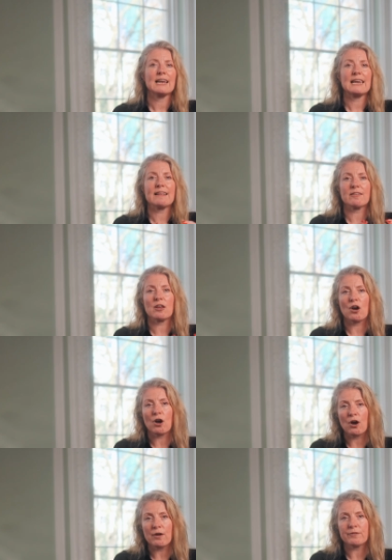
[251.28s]
less than
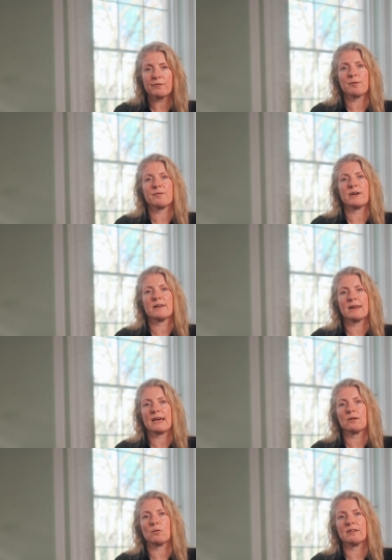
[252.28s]
half have provided
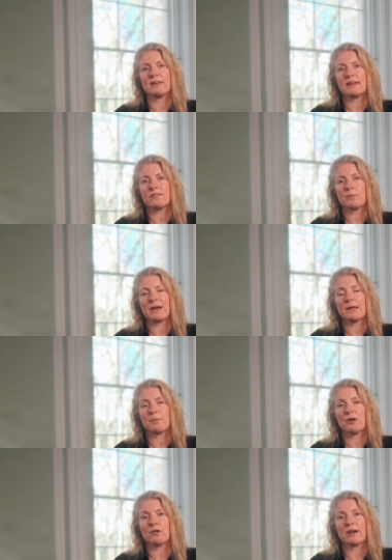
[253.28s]
adequate data about their
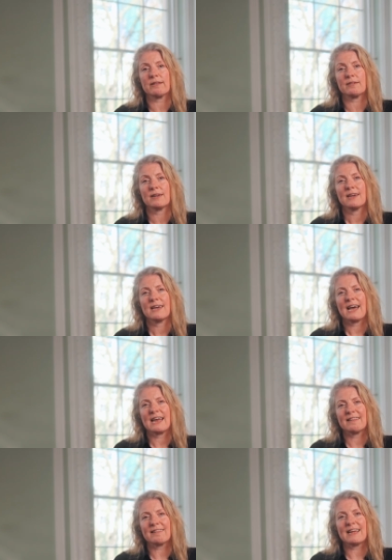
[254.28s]
progress,
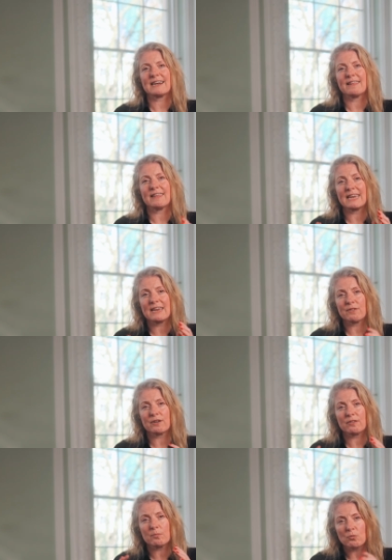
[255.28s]
and it's likely that even
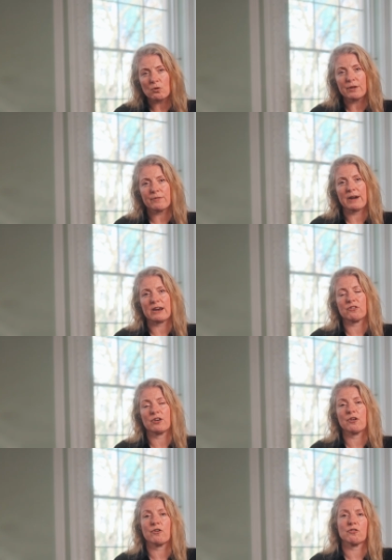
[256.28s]
a smaller
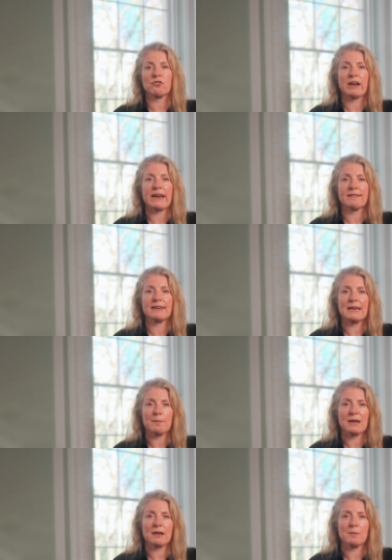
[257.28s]
fraction are on track to
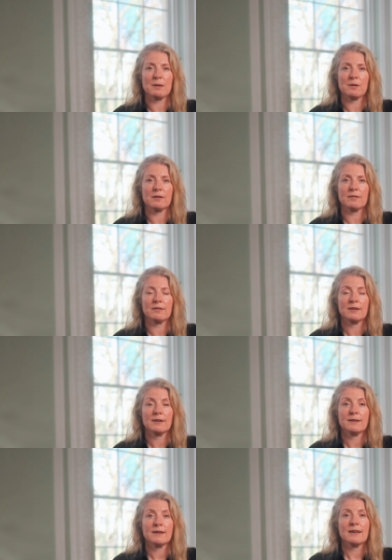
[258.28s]
keep their commitments.
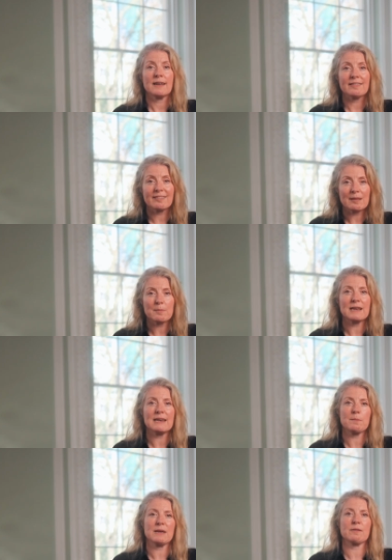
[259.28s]
A
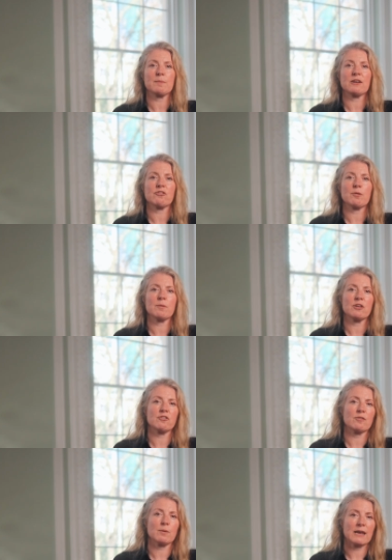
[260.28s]
similarly mixed picture
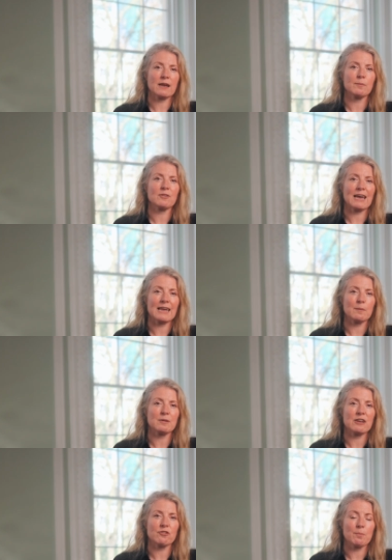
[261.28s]
emerges when it comes to
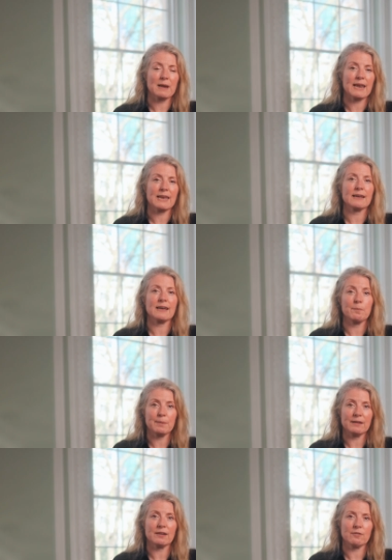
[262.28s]
adaptation planning and
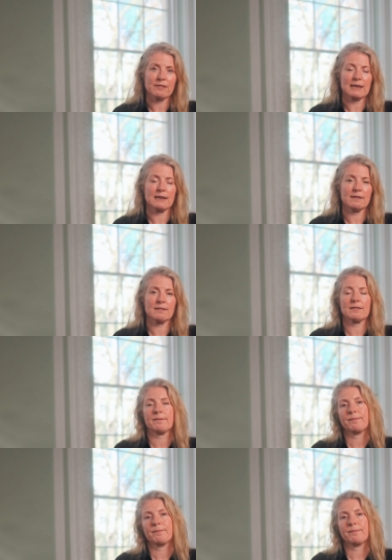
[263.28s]
building resilience.